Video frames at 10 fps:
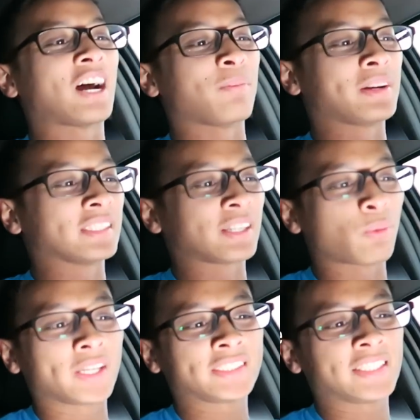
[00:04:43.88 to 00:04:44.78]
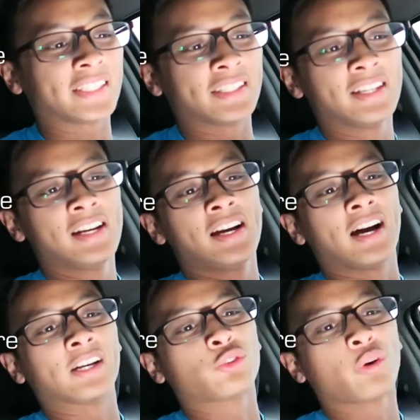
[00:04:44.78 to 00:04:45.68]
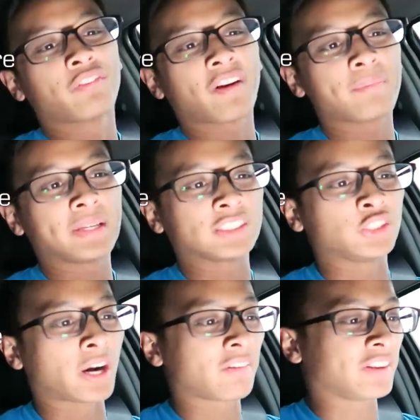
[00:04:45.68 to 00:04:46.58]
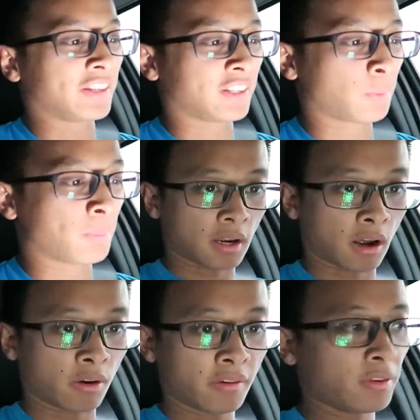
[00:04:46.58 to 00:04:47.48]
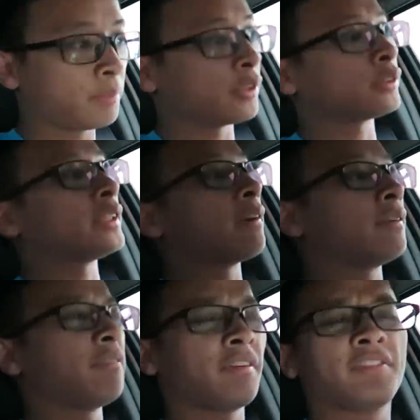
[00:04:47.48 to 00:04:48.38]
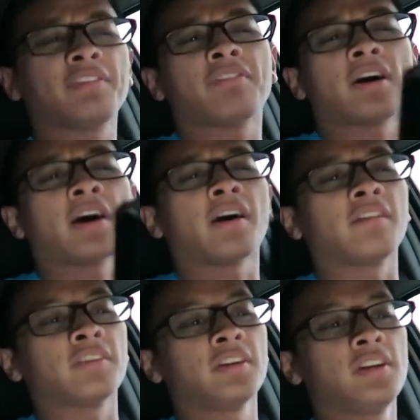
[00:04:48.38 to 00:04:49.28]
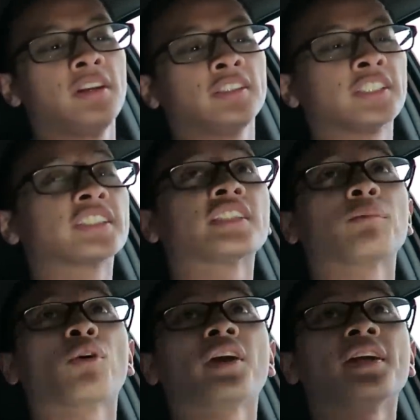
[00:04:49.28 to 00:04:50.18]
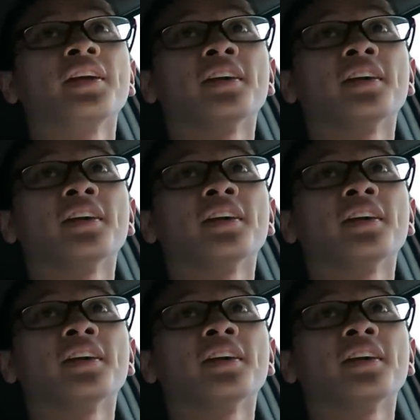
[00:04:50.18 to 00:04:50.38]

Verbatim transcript: now because I wasted uh, twenty-five minutes driving here. I'll give him till seven fifty-five, just because I'm already